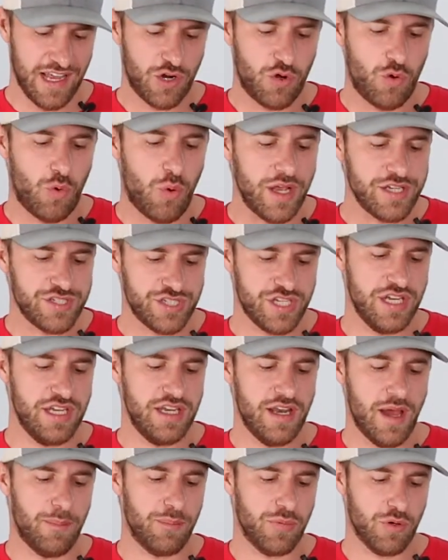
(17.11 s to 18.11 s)

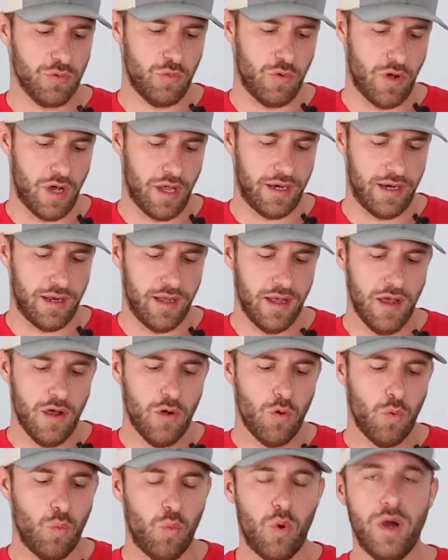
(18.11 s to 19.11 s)
Question number one,
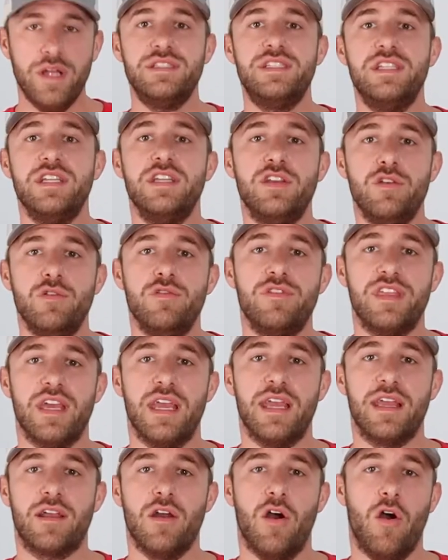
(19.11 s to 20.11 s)
what do you
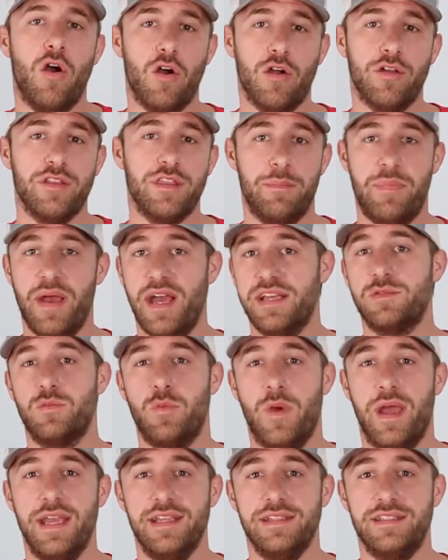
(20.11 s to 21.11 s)
think are the best
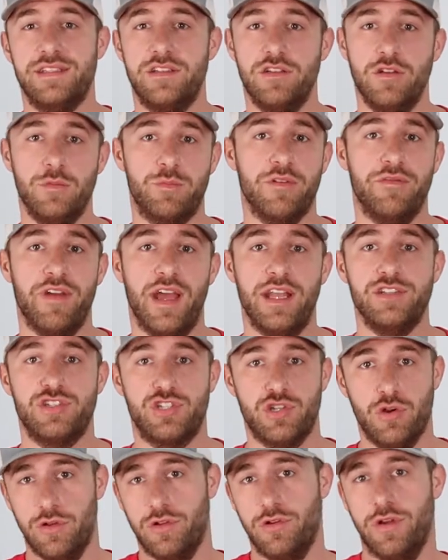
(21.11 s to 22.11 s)
ways to prevent
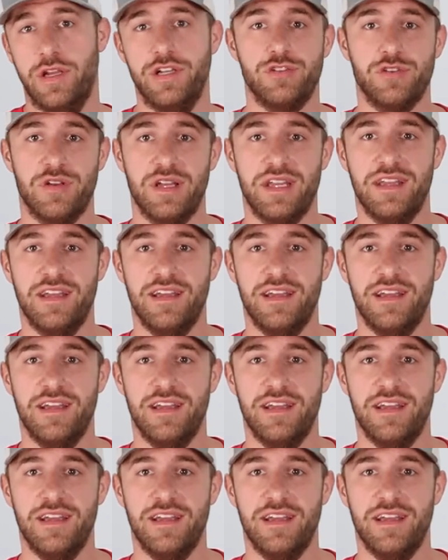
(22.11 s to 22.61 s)
shoulder injury?